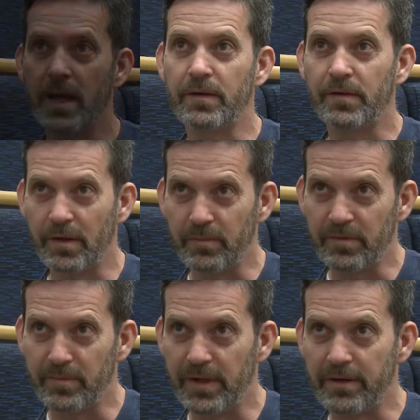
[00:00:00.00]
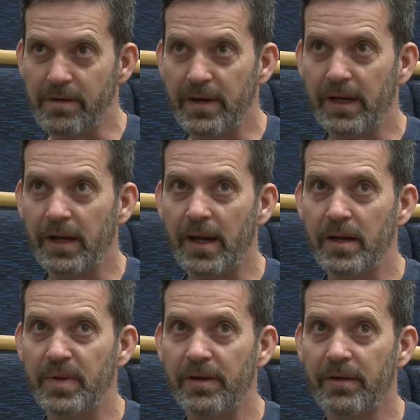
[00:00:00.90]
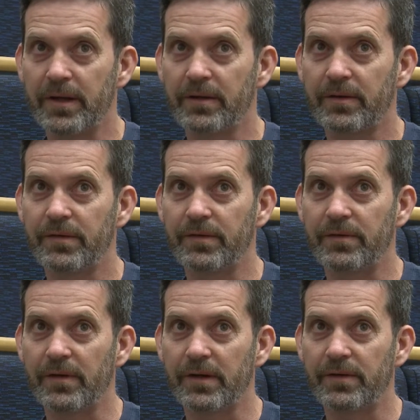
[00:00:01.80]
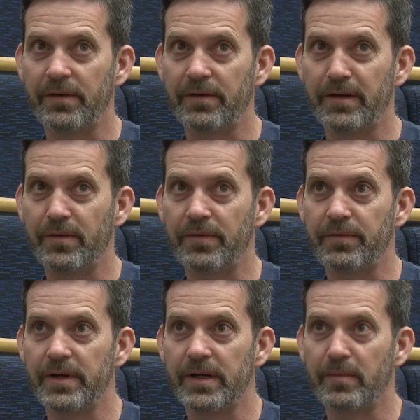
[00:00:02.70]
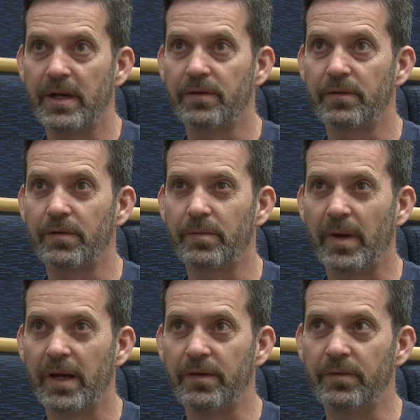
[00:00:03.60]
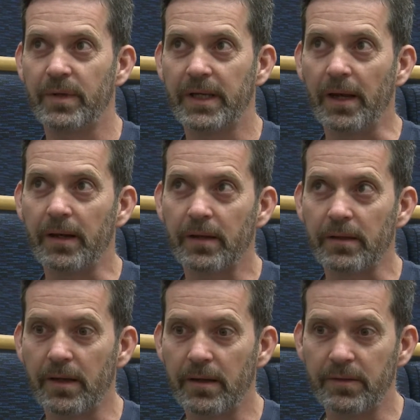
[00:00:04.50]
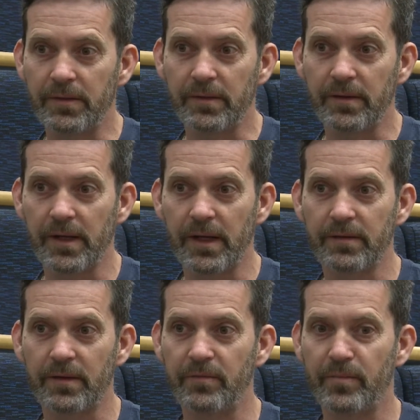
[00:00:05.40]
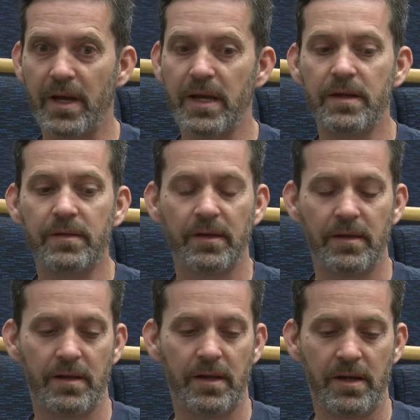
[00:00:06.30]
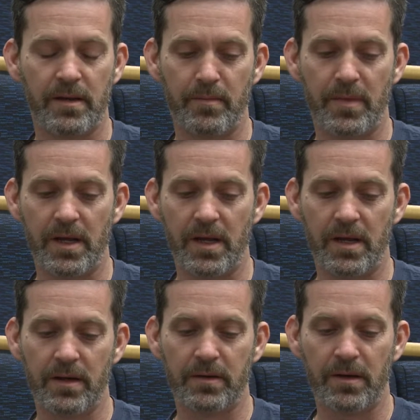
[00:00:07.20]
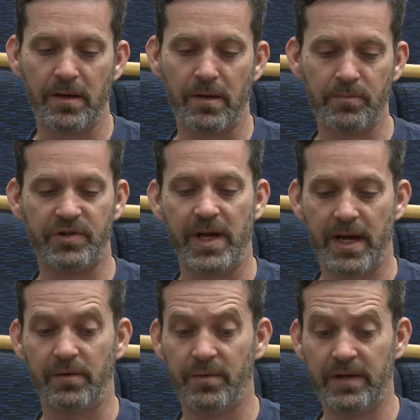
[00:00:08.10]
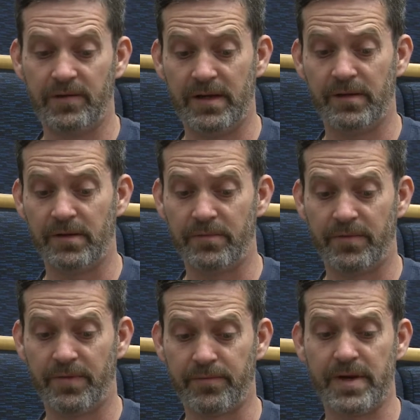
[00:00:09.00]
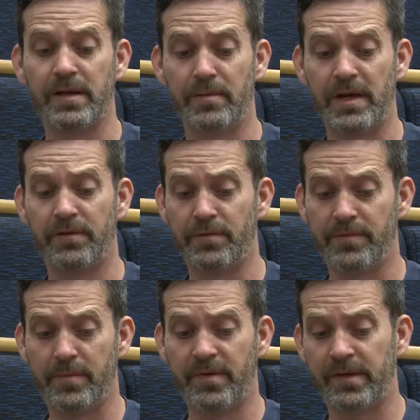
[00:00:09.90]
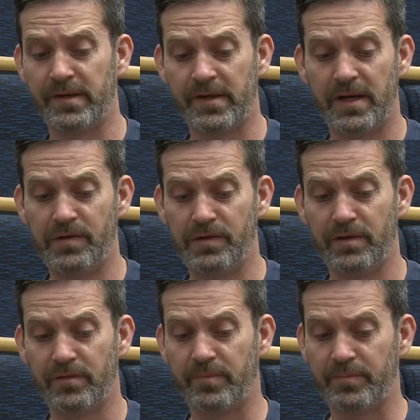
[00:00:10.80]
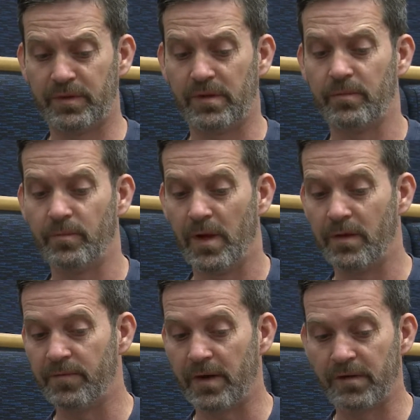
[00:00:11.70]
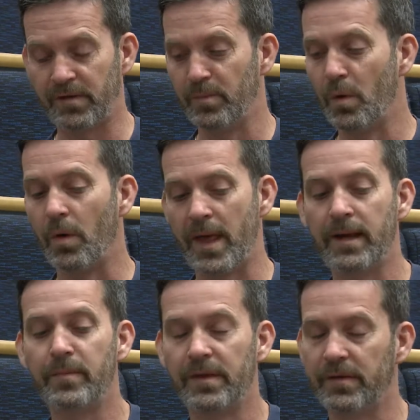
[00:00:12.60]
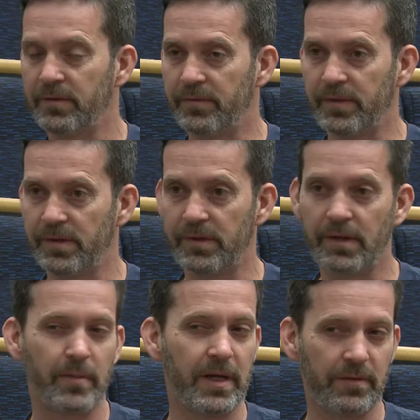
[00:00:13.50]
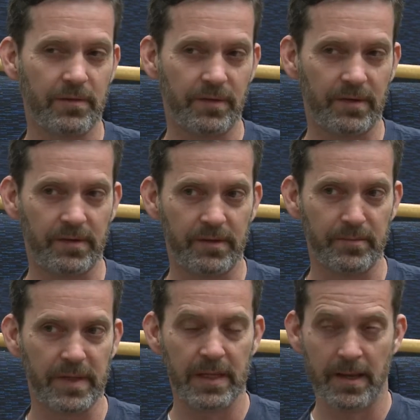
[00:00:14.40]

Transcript: In terms of mirroring aperiodic structure in three-dimensional space, we're getting close to that. I've made an object which is a three-dimensional representation of a very small element of the two-dimensional system.